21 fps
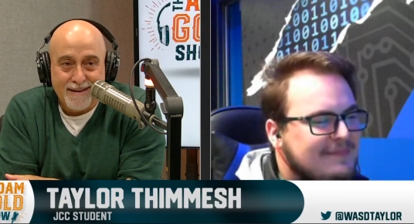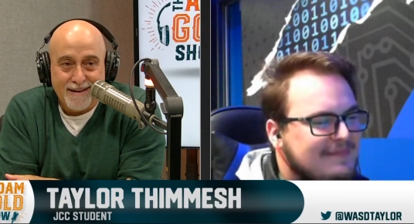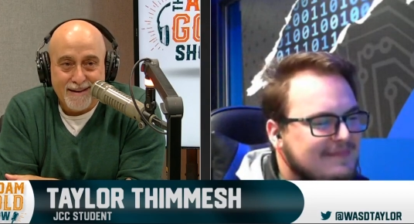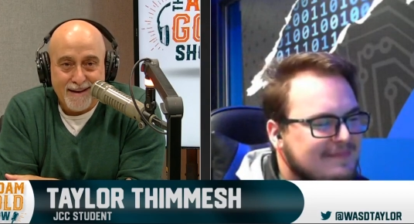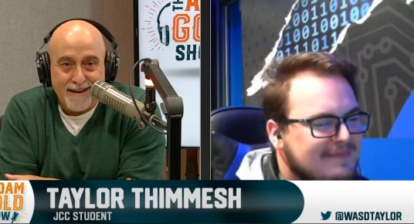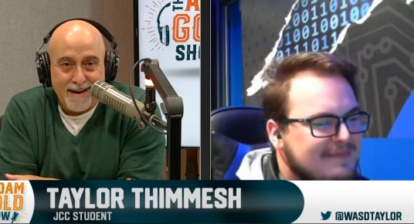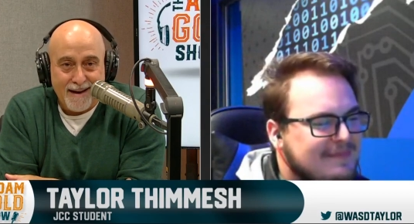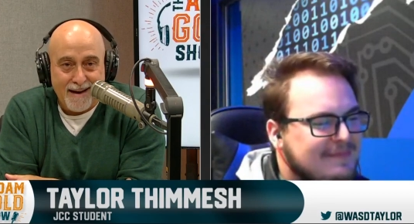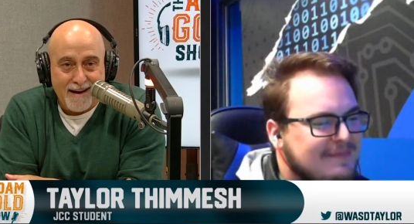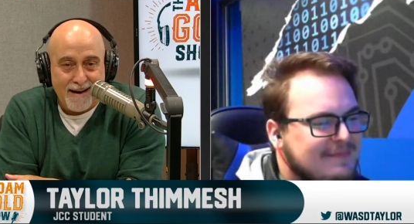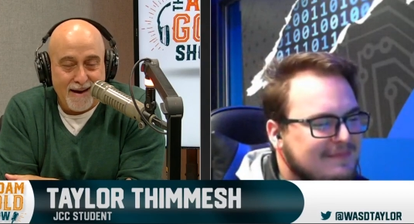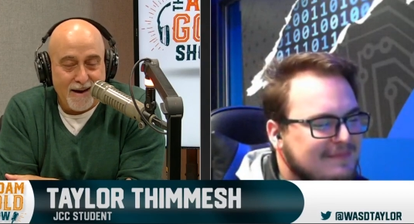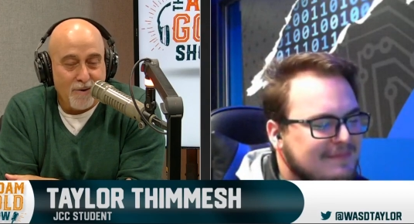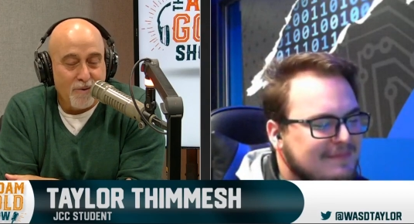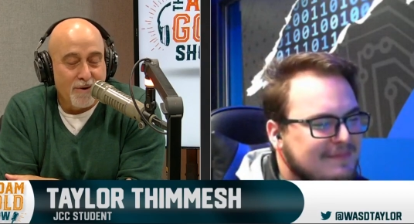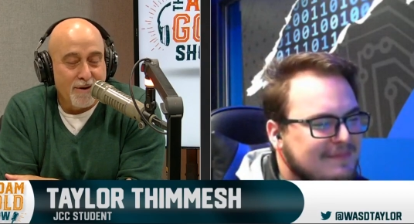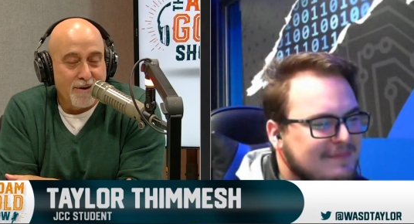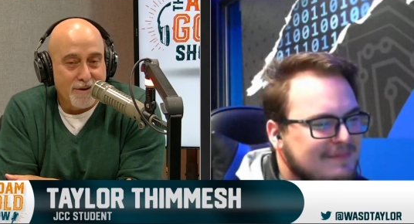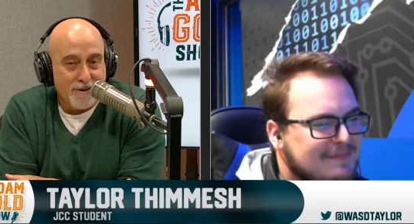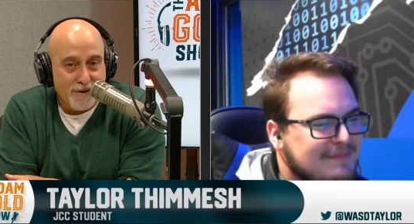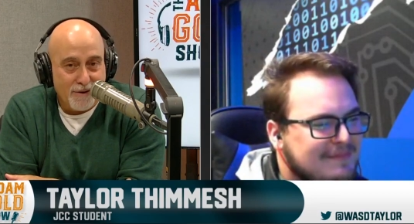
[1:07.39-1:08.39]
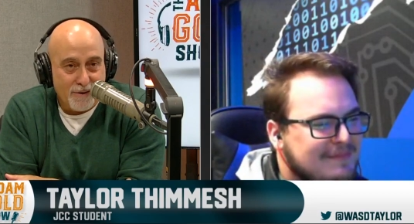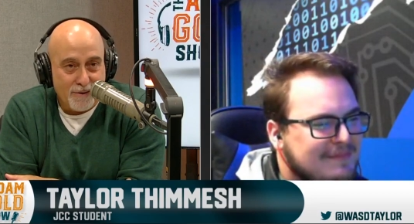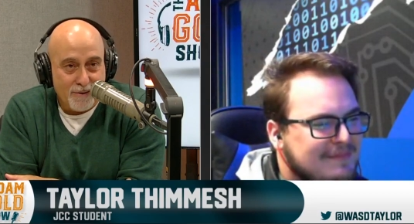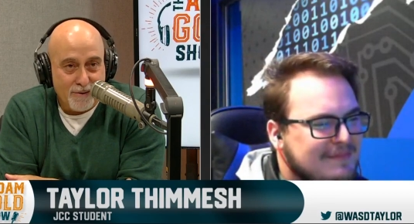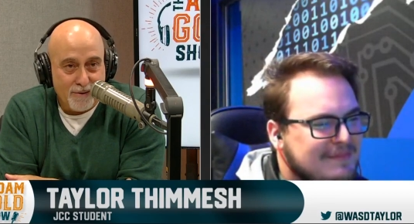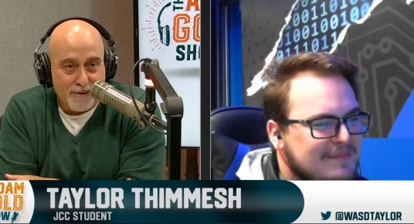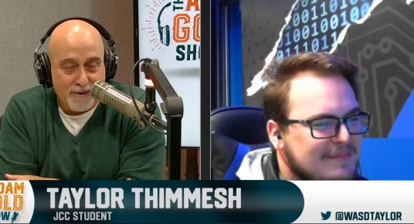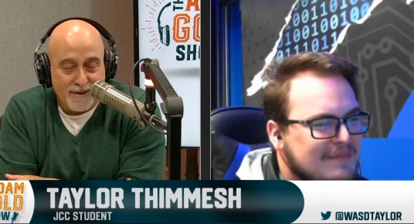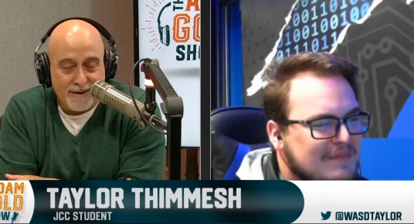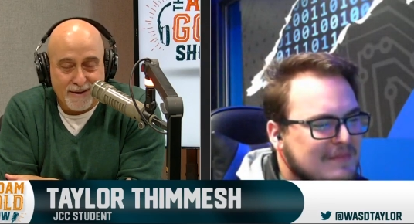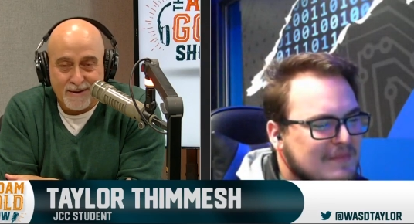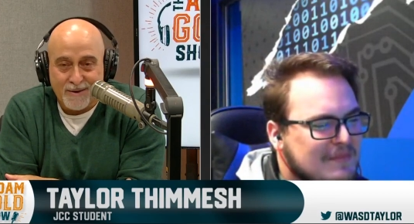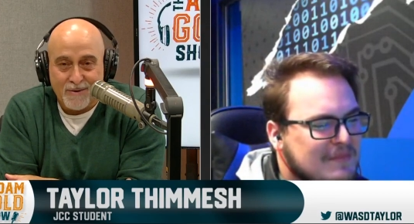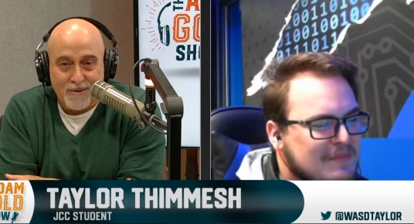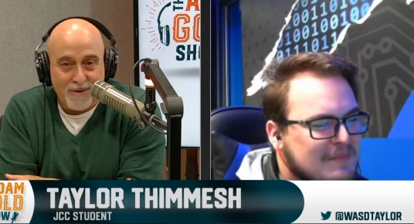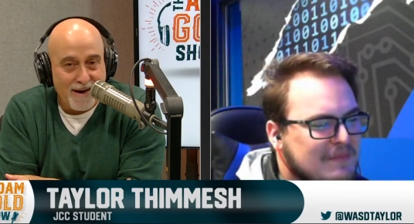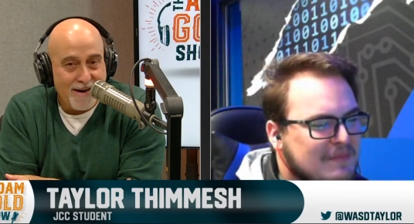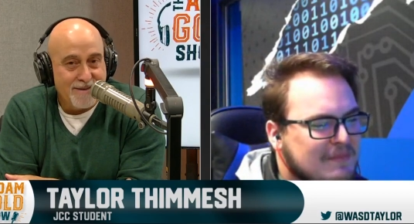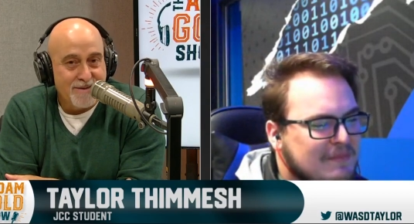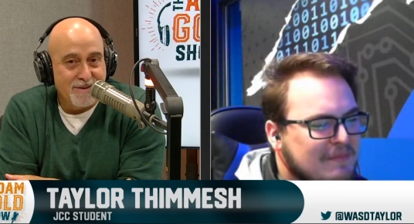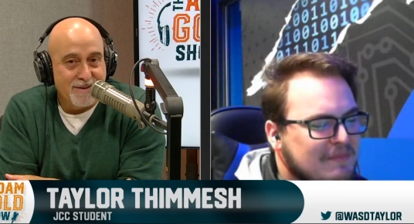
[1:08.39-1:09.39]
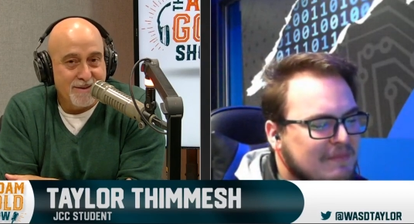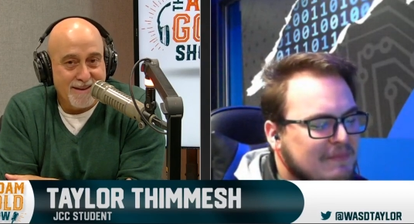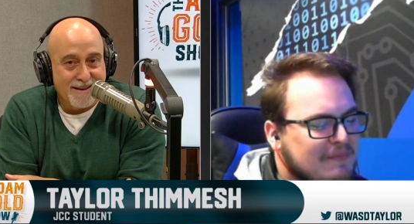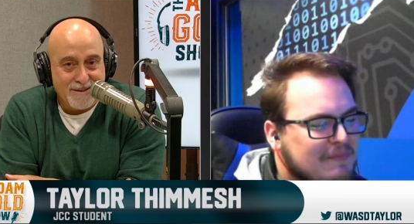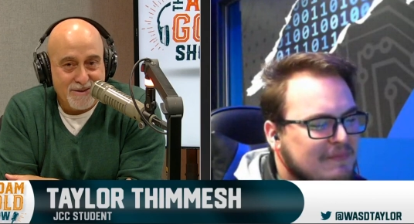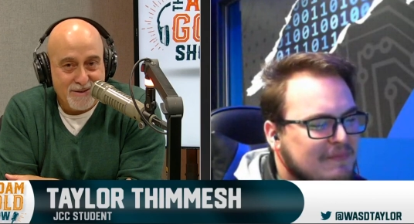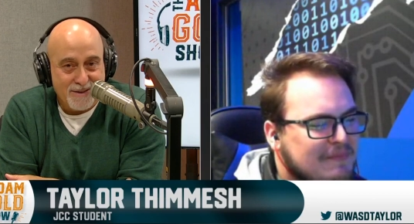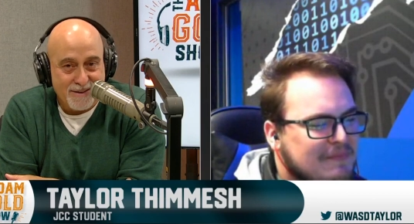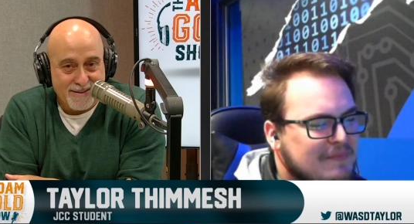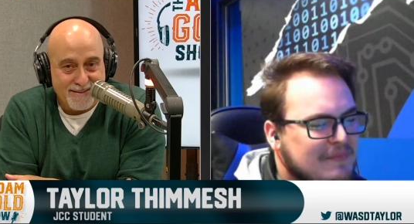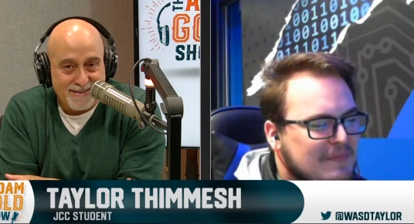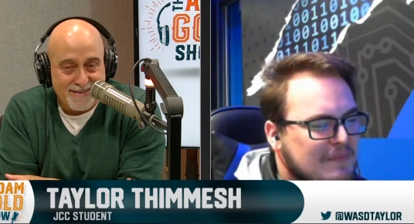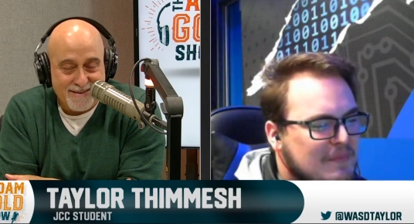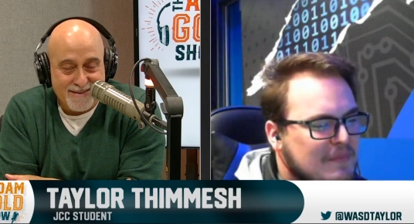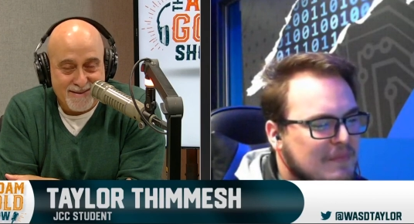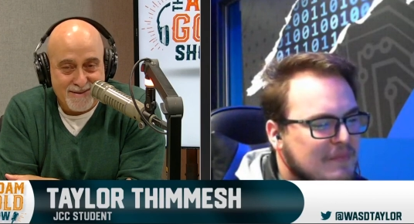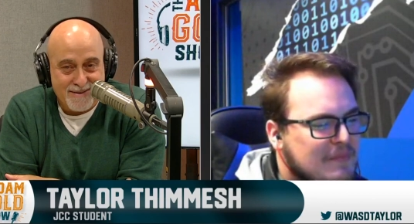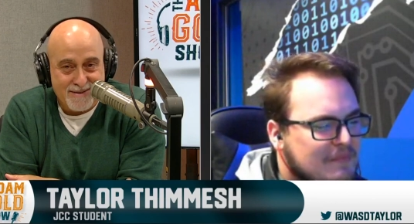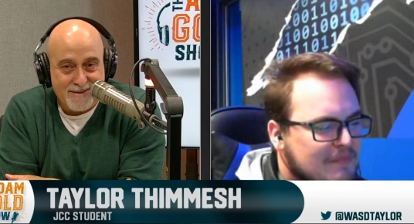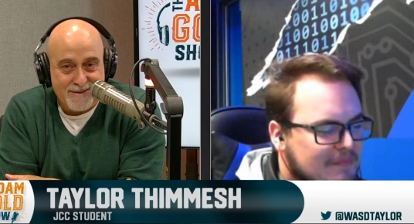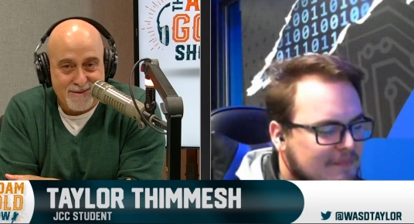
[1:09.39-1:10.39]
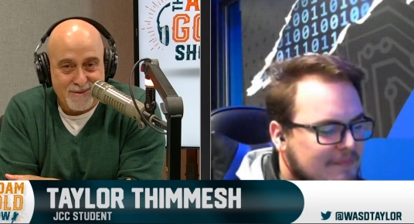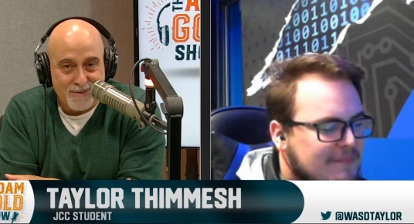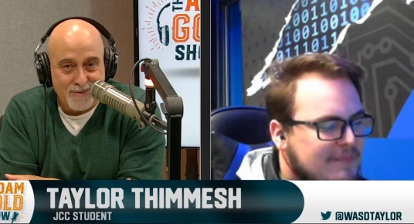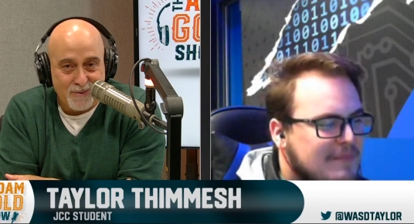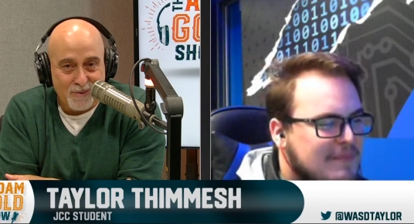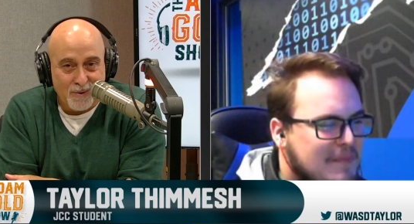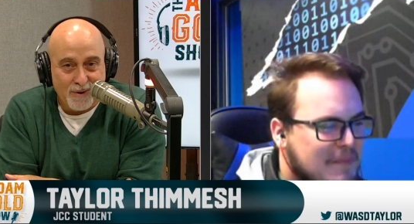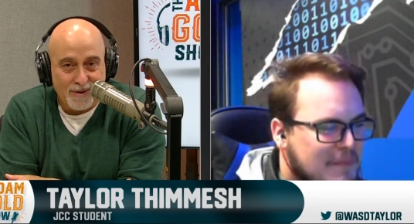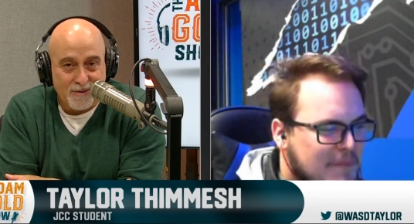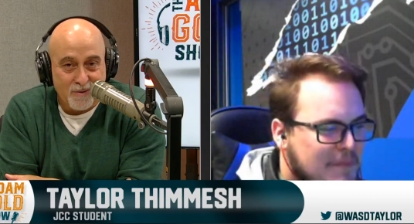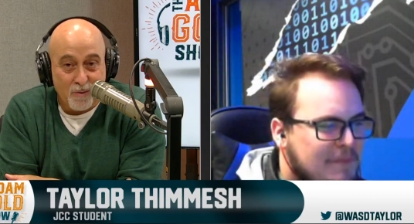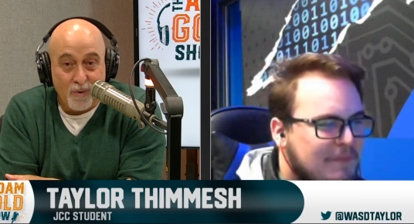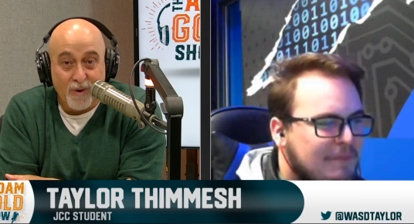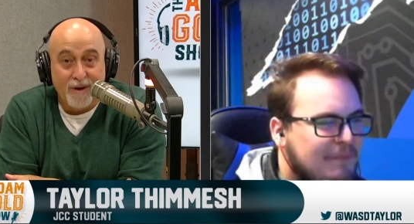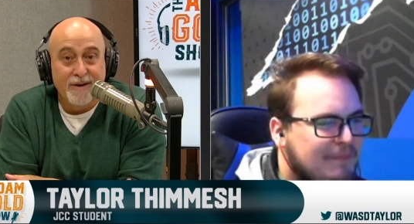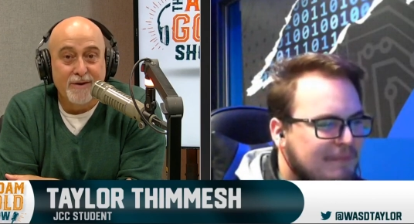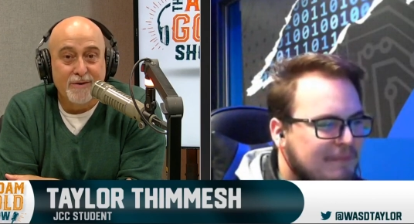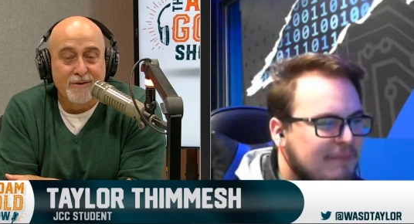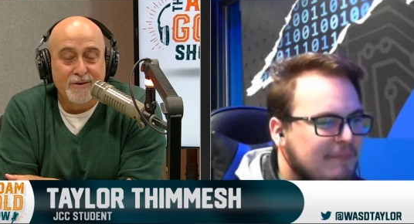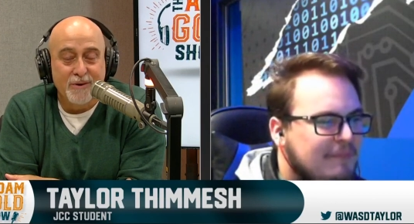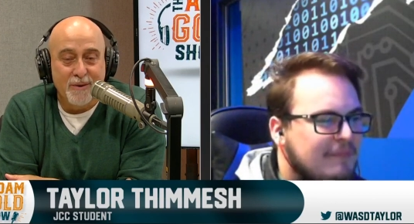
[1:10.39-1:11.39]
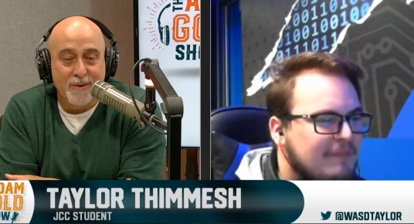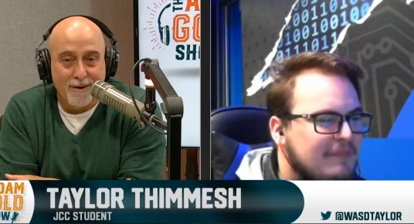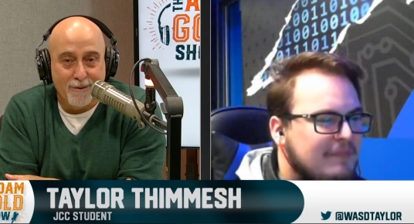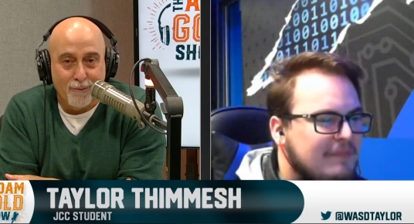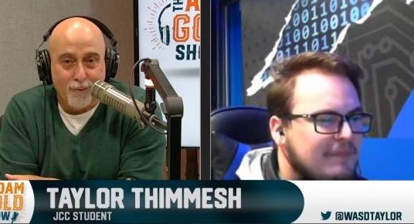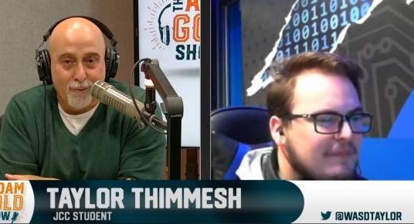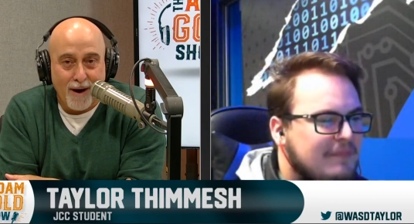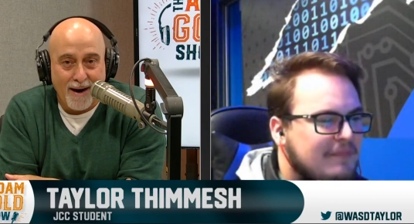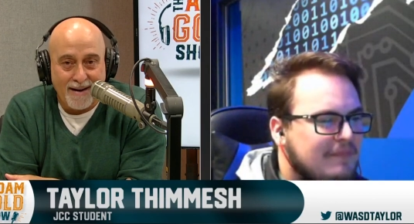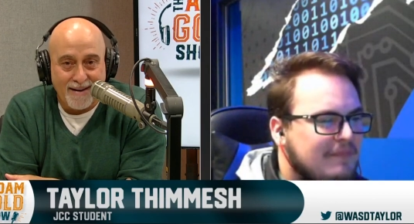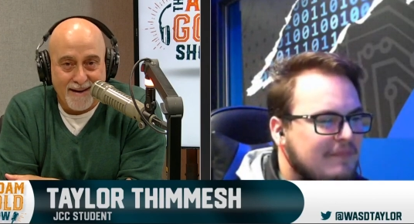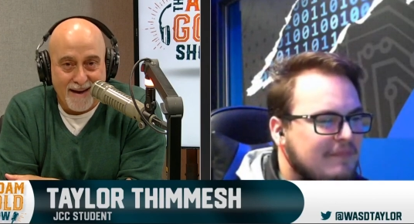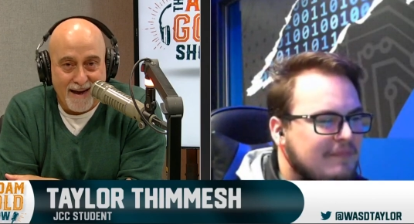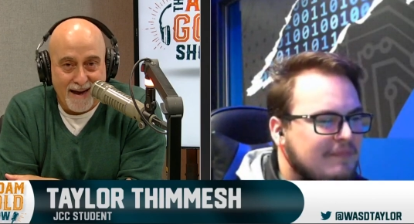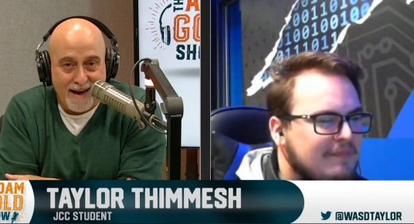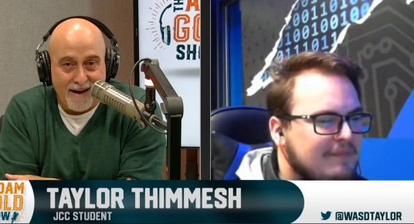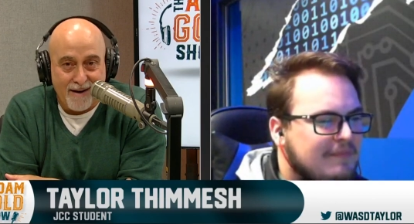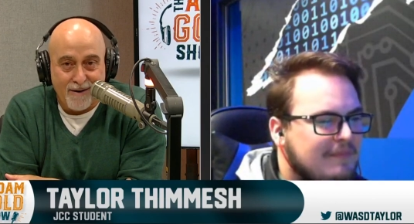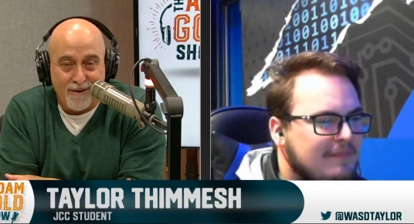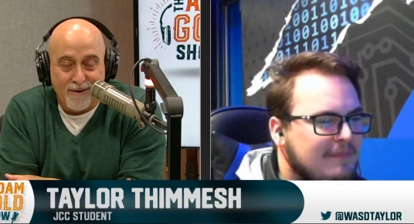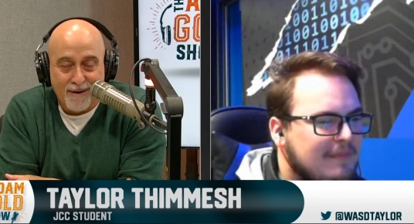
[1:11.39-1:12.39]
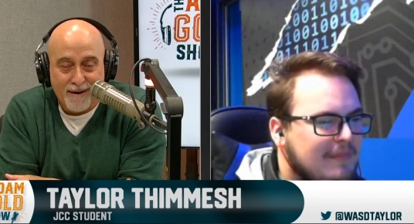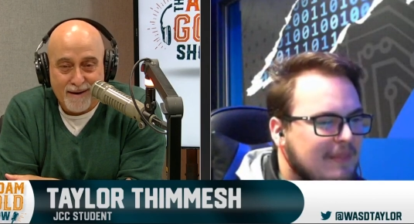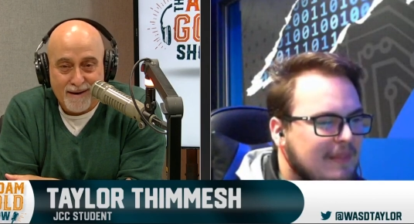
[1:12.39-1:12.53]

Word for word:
Speaker 1: How are you? Congratulations. What what are you doing right now?